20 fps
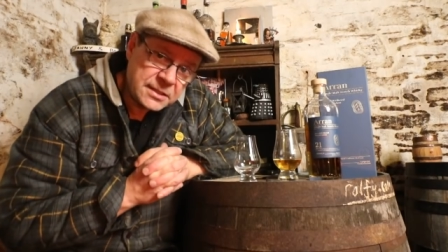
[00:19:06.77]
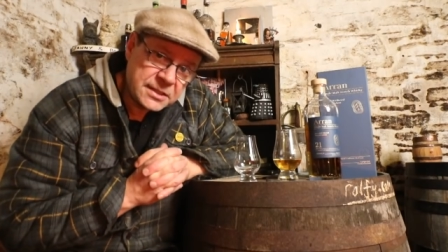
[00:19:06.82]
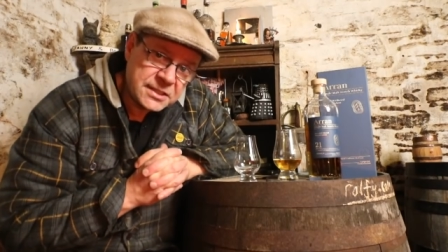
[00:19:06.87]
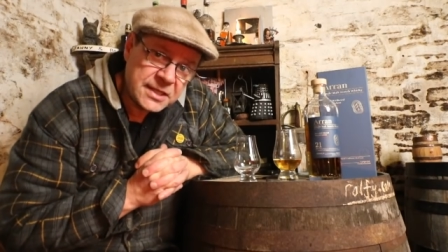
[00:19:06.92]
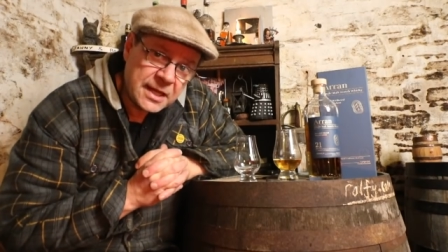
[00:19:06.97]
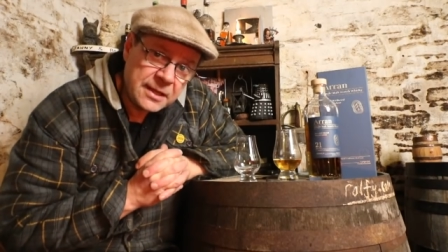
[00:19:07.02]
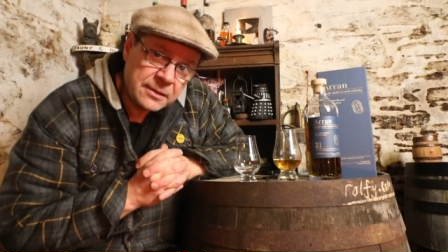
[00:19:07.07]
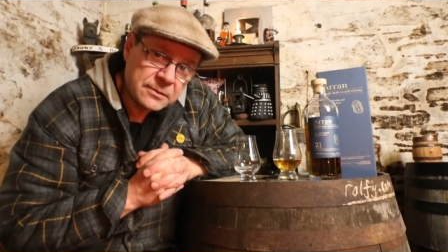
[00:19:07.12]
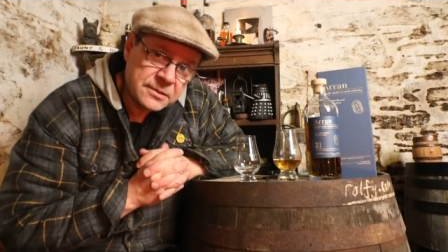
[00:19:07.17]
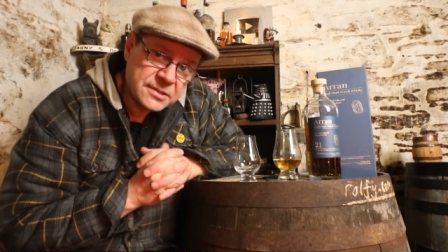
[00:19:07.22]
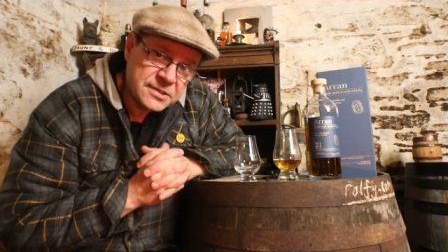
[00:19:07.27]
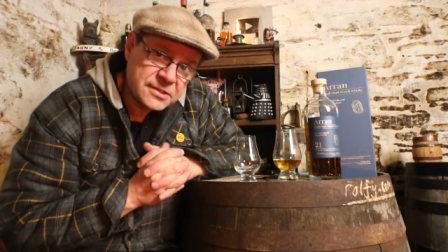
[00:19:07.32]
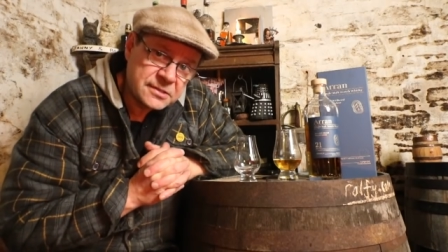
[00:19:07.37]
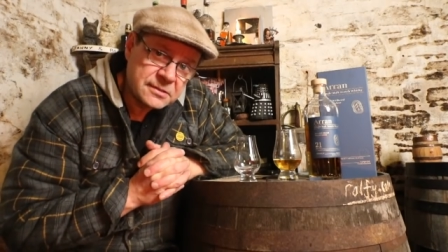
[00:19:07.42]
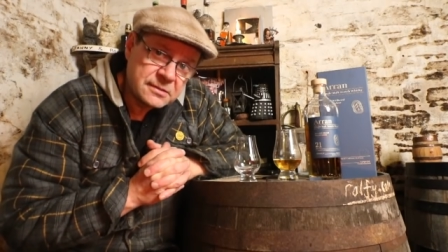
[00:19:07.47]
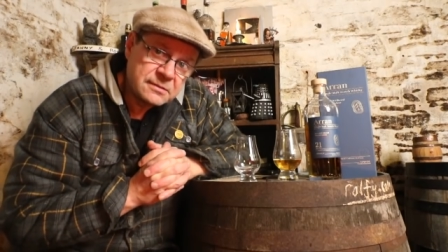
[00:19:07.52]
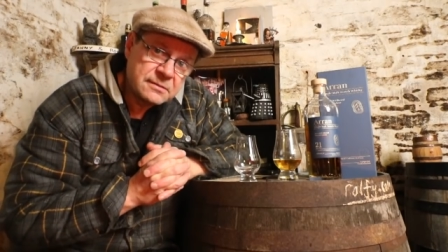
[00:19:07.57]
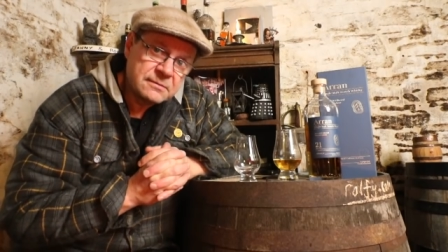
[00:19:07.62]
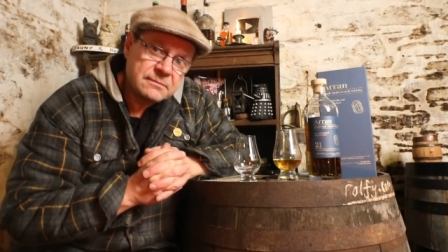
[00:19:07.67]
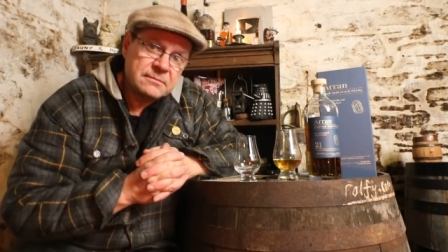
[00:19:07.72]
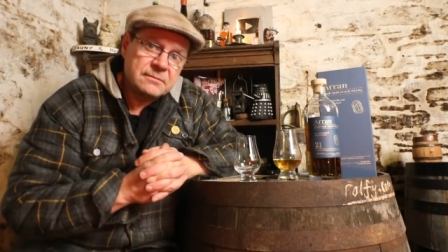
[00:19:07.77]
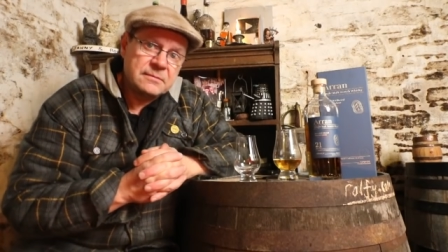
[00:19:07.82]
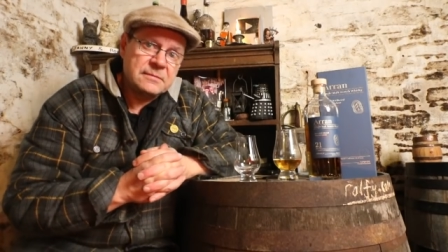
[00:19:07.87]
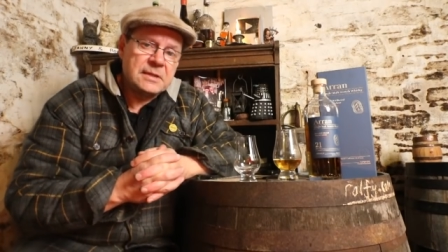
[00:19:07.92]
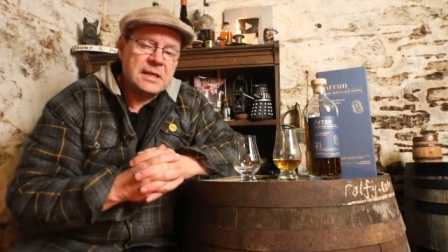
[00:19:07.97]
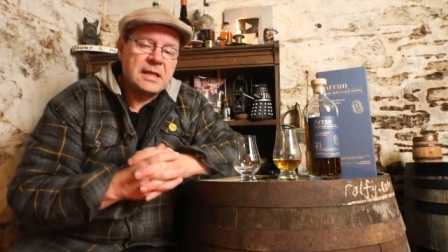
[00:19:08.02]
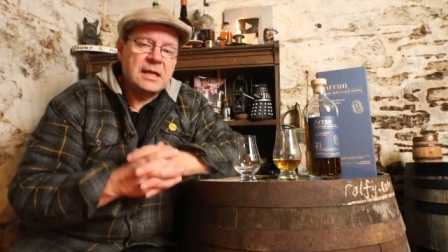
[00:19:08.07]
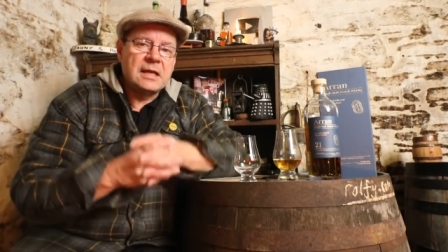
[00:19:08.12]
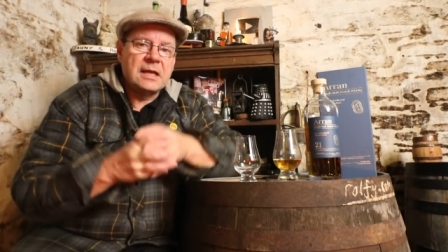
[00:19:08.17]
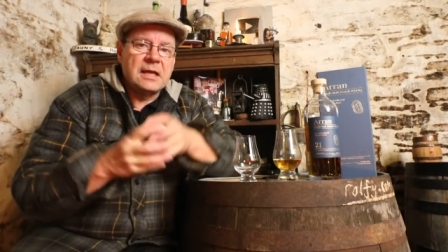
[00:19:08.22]
the sales.
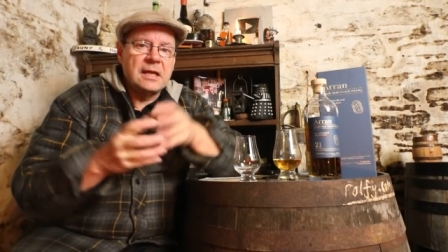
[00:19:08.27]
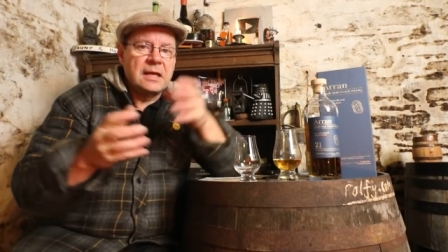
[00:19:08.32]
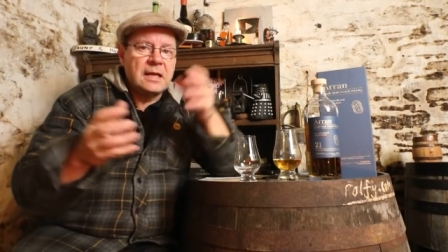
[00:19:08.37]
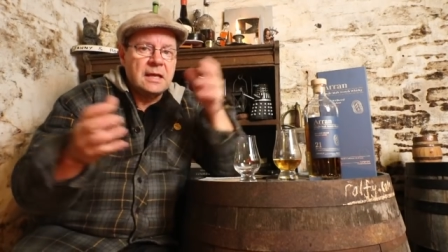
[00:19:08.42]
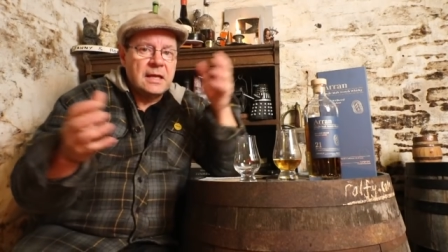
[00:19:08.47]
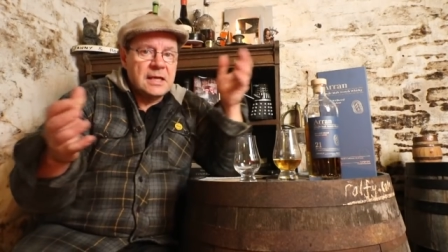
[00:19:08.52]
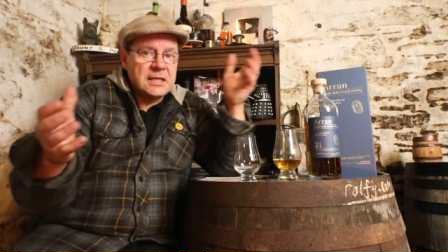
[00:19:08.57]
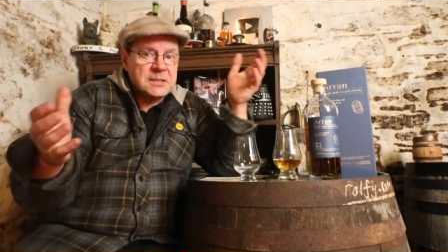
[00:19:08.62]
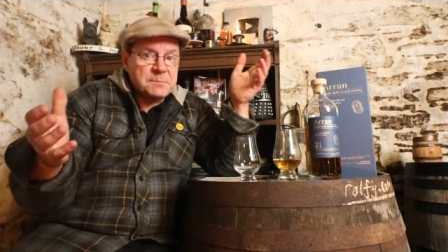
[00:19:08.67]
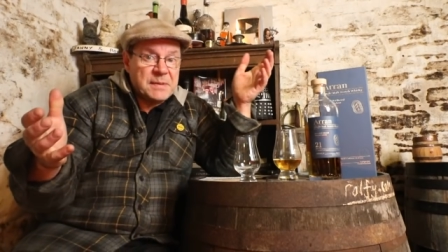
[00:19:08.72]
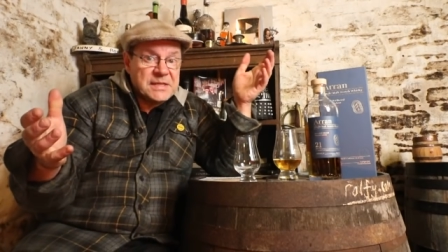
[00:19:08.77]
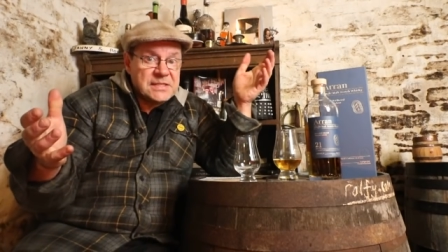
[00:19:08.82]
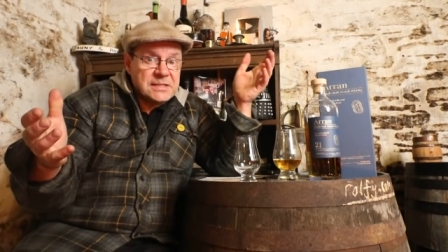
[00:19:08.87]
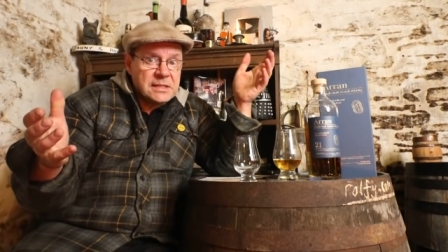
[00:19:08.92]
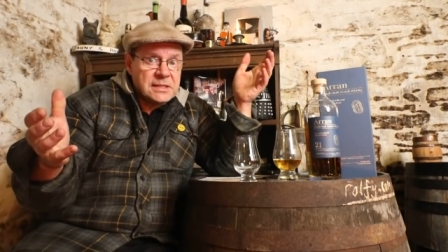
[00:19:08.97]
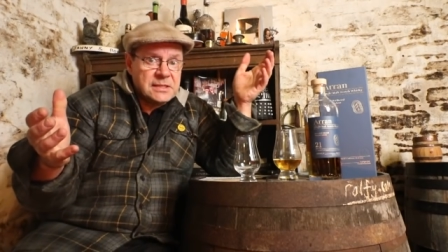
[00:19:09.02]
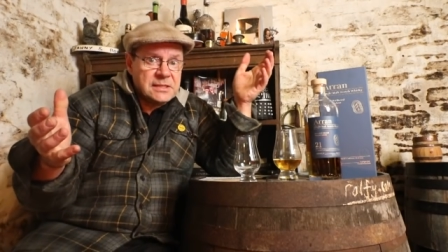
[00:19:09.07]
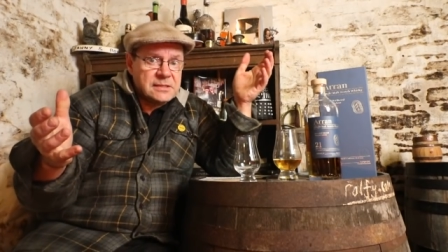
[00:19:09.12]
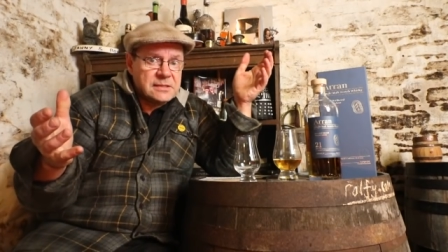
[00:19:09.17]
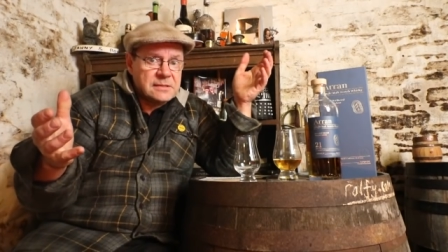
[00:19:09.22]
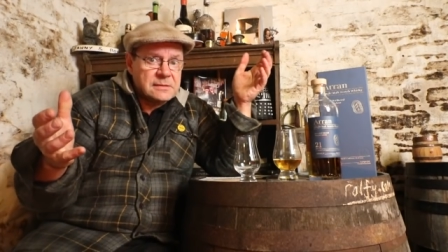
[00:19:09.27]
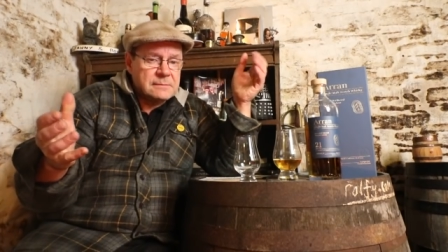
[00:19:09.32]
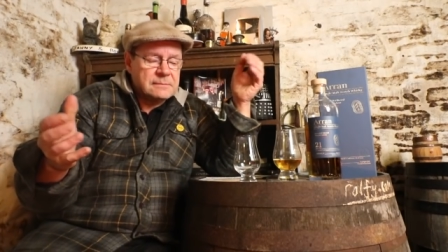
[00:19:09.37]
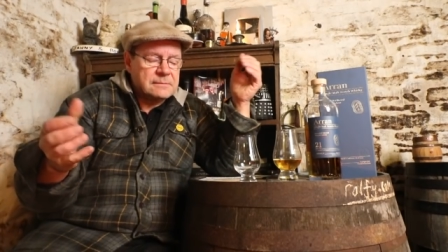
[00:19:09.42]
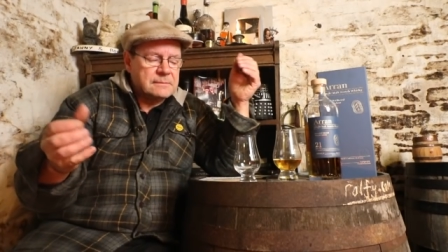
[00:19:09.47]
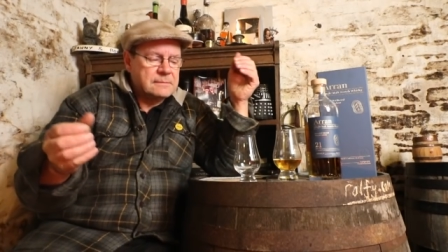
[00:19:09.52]
It's business.